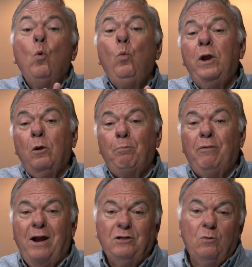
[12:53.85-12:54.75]
We're
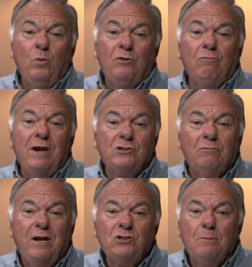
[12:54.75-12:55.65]
pregnant with a
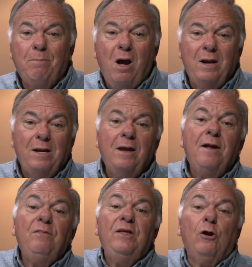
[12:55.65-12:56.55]
resurrection body.
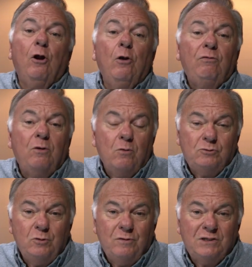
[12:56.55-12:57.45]
The earth goes
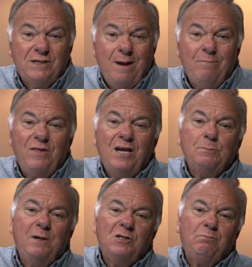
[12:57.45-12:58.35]
through the same things,
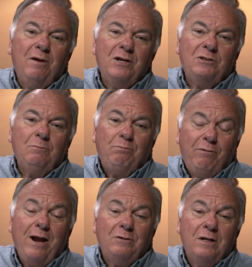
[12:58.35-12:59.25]
but it's
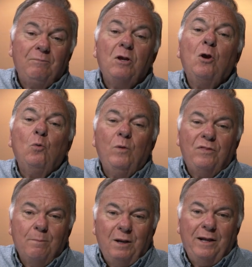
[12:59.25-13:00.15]
pregnant
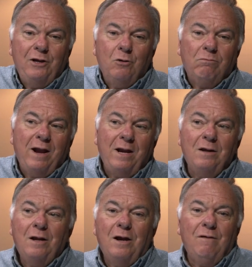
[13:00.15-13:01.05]
with the millennial
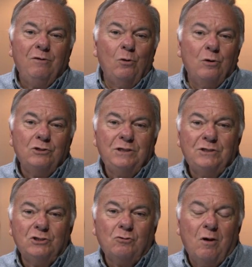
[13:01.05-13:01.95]
reign of the Lord
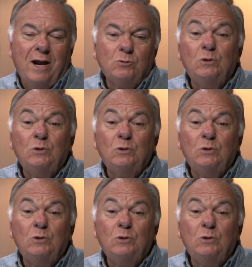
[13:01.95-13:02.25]
Jesus Christ.